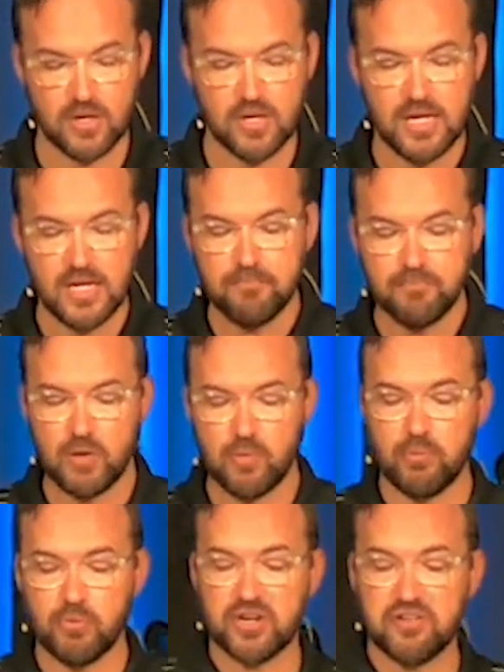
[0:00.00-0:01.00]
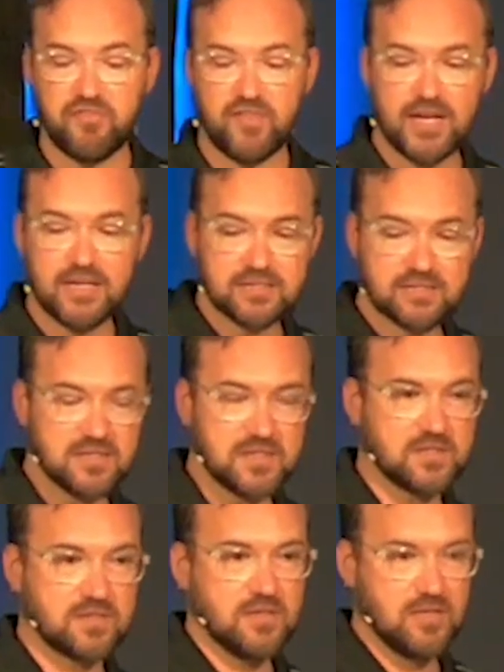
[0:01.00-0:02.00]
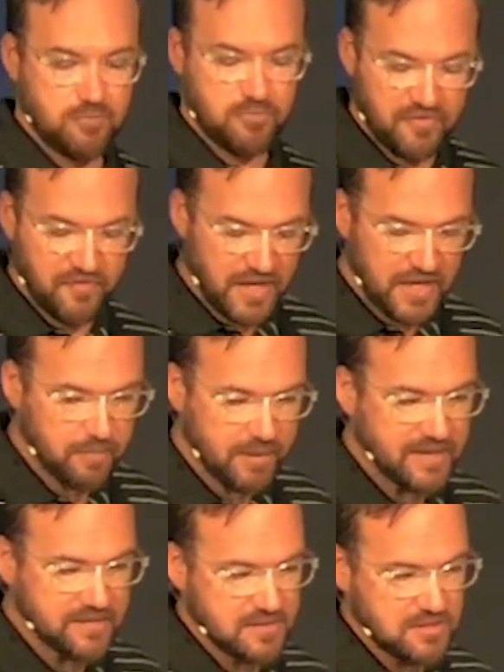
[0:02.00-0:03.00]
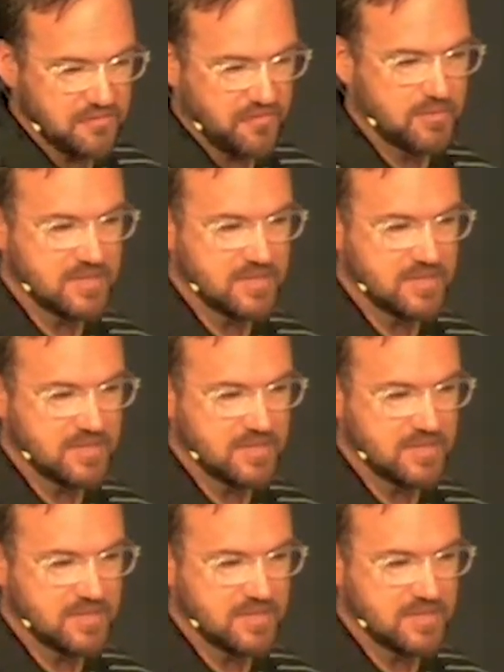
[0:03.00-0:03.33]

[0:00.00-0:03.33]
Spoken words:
And what we're going to find is this prophetic passage from